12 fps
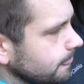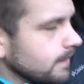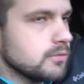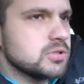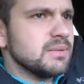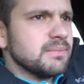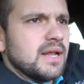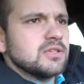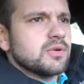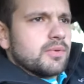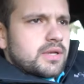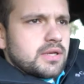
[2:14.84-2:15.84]
There was something
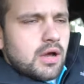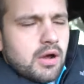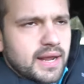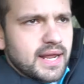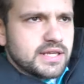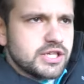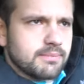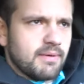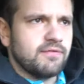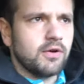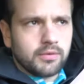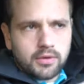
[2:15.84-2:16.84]
else I wanted to do. Oh, I gotta check my
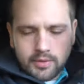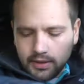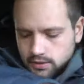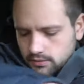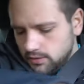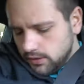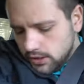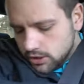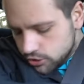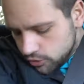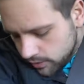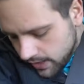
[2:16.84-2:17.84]
phone real quick.
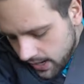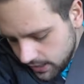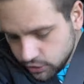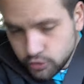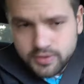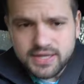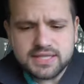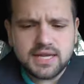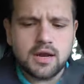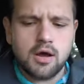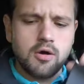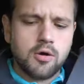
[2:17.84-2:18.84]
Do not do this
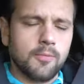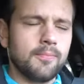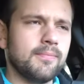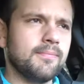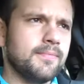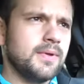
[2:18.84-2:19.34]
at home.